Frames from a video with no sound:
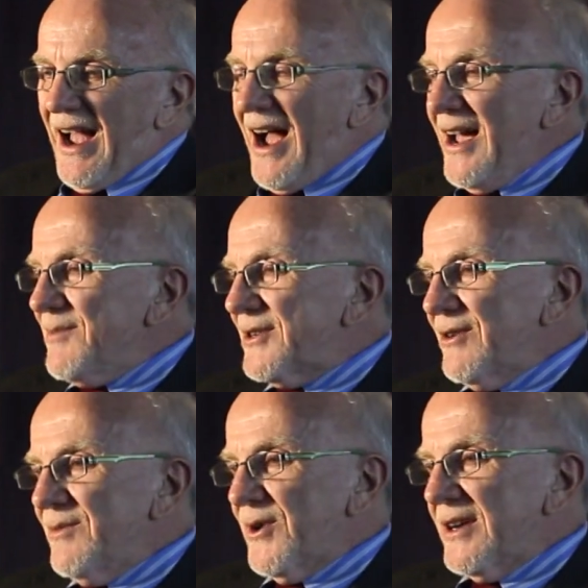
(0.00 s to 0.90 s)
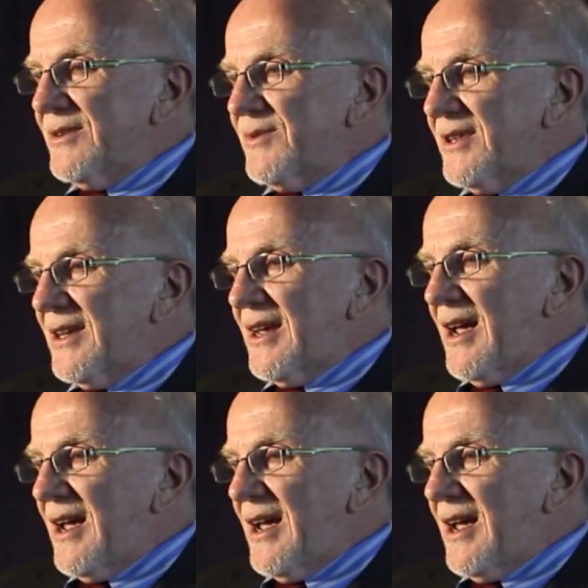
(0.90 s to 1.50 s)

I am so impressed with the